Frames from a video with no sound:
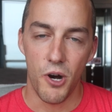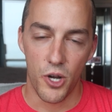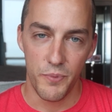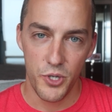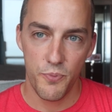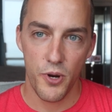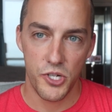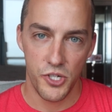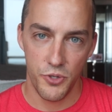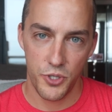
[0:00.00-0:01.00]
Welcome to
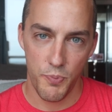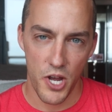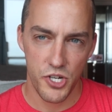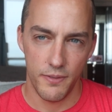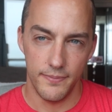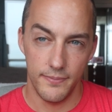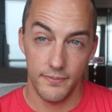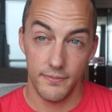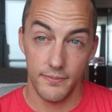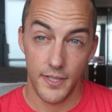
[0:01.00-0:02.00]
Depression to Expression.
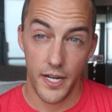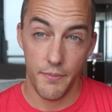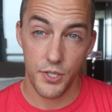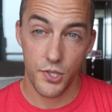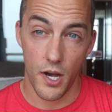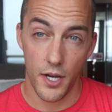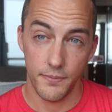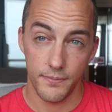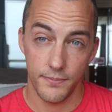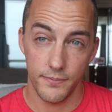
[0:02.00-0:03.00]
My name is
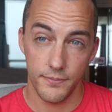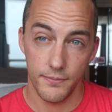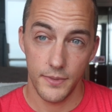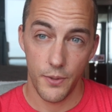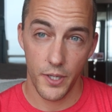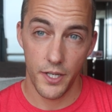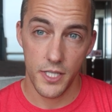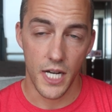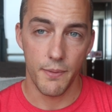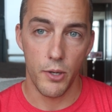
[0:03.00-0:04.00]
Scott, and we're going to
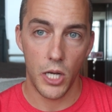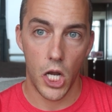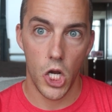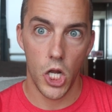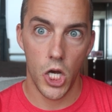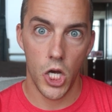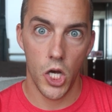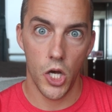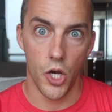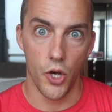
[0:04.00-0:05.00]
talk about
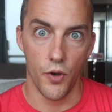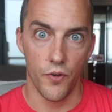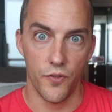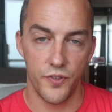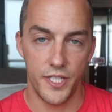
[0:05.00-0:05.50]
love